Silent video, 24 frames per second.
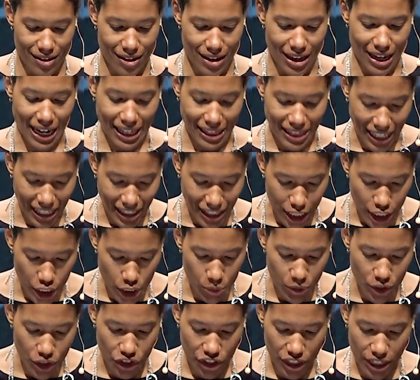And I think this is
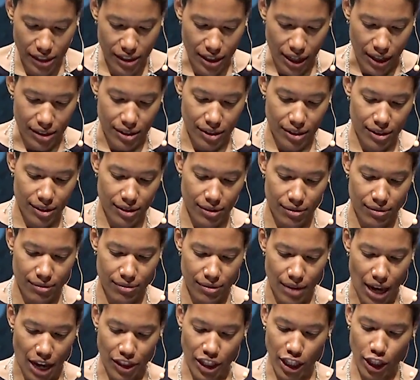what
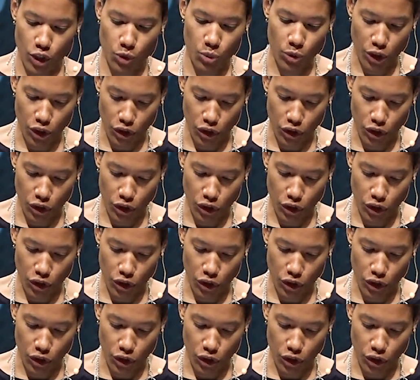I think this is what